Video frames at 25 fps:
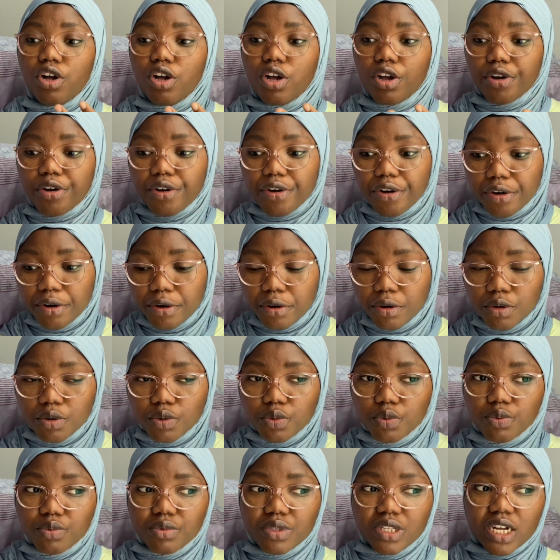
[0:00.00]
girl
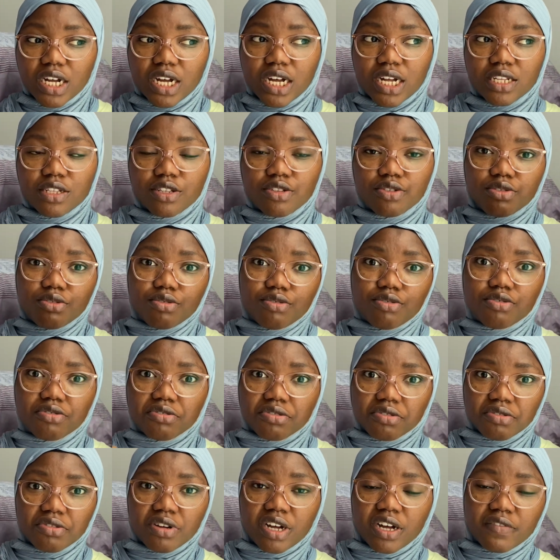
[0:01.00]
that does
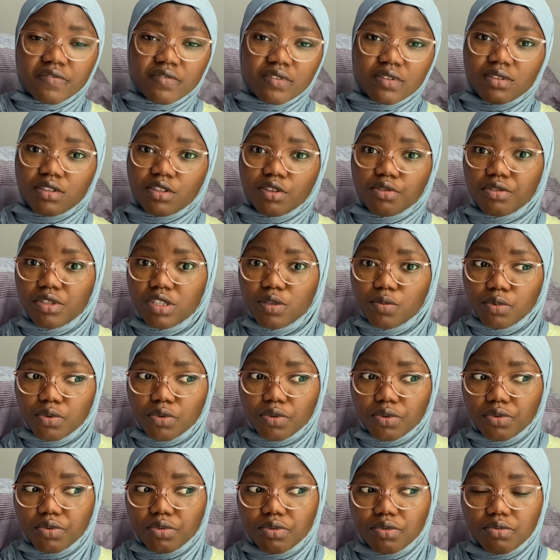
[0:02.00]
not have the
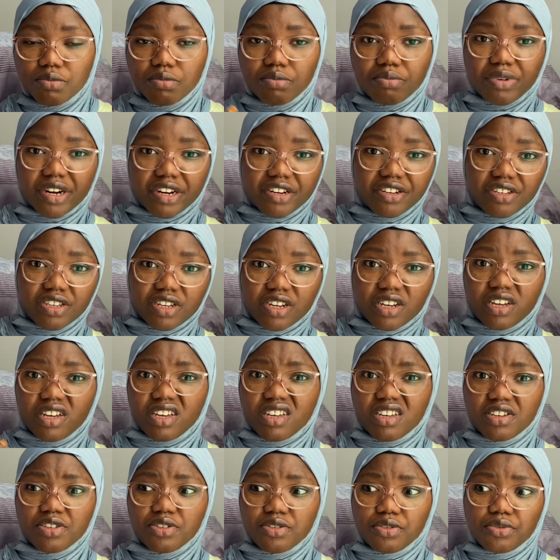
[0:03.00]
stereotypical biracial hair,
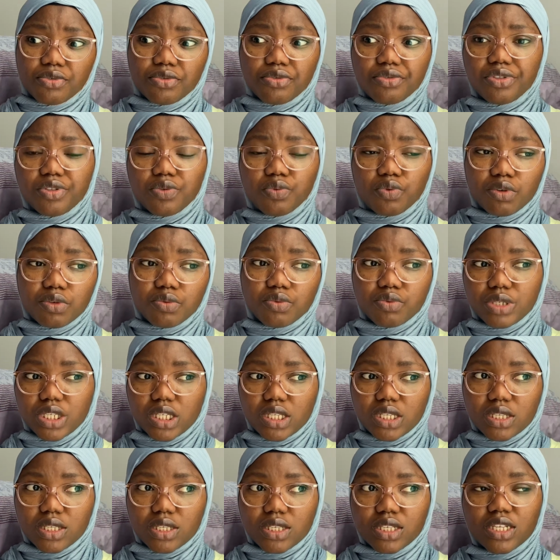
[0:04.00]
you know, the one
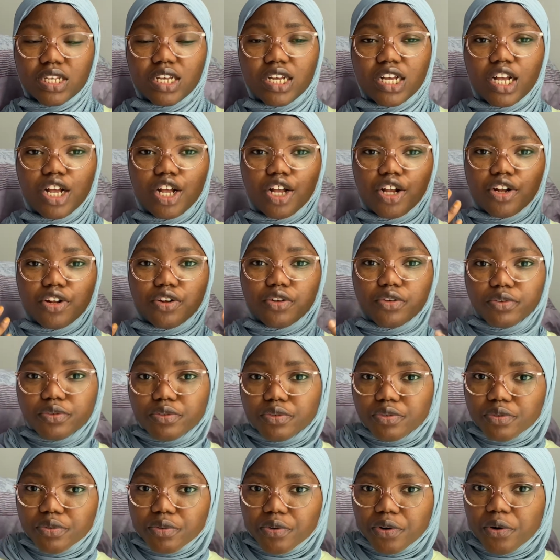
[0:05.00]
with loose
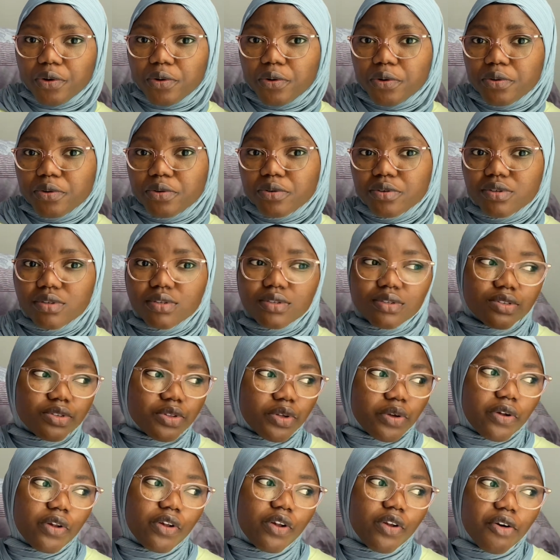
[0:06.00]
curls, you know,
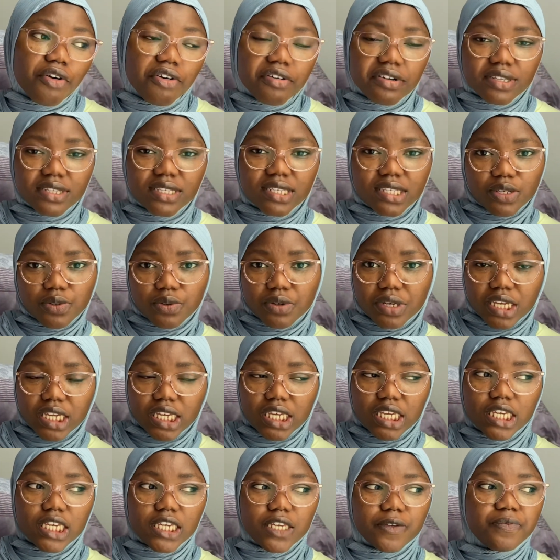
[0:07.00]
long,
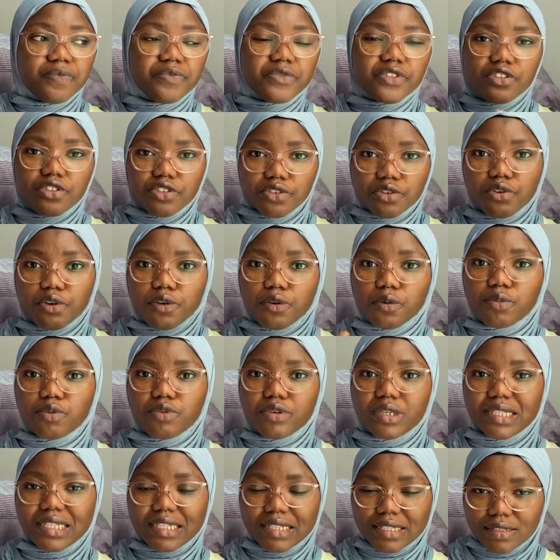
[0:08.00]
silky. She grew up with
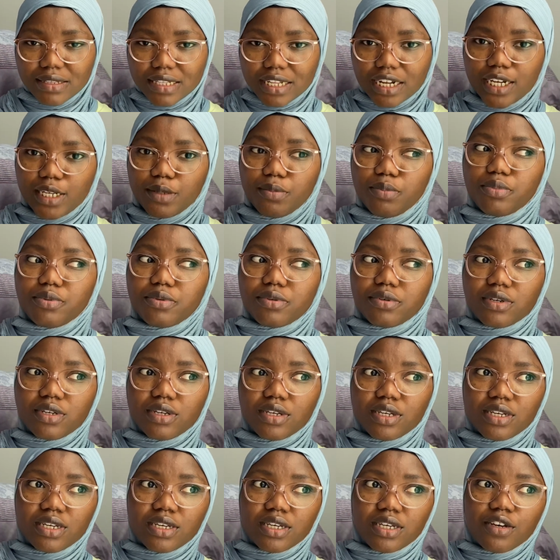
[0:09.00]
type
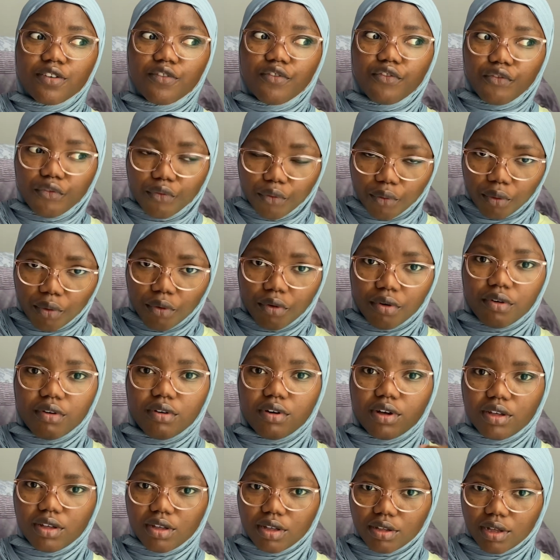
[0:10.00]
4
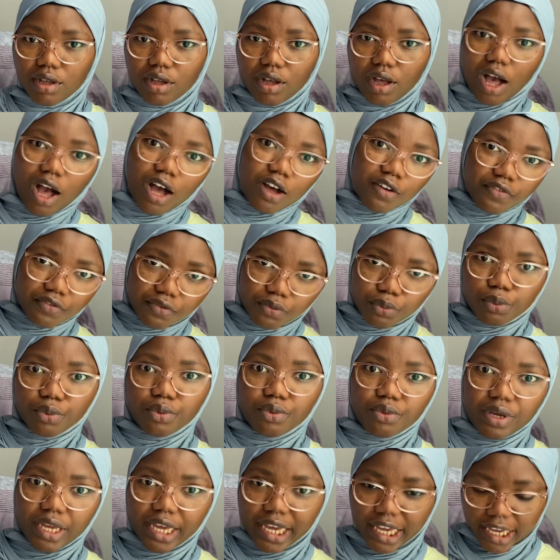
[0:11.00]
Afro
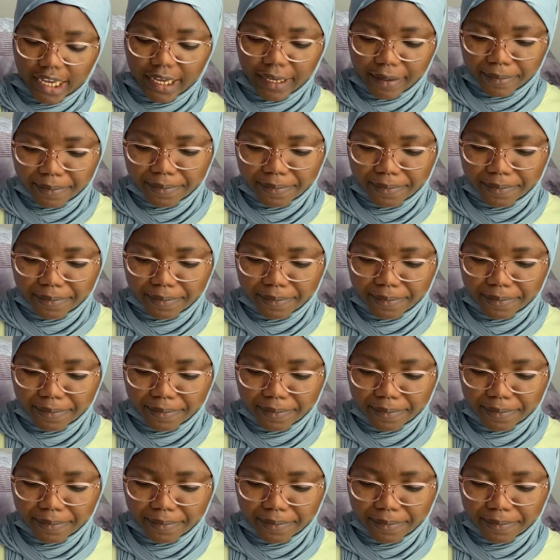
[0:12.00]
hair.